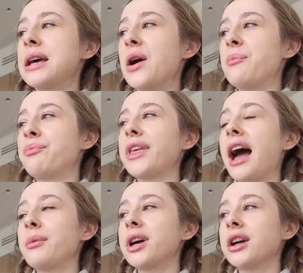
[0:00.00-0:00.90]
So
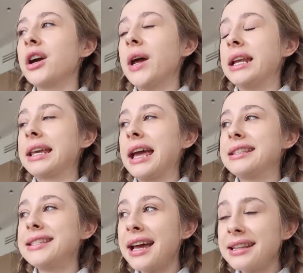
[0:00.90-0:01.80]
yeah, I'm gonna go and
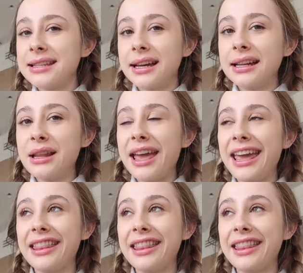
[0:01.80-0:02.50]
get that done,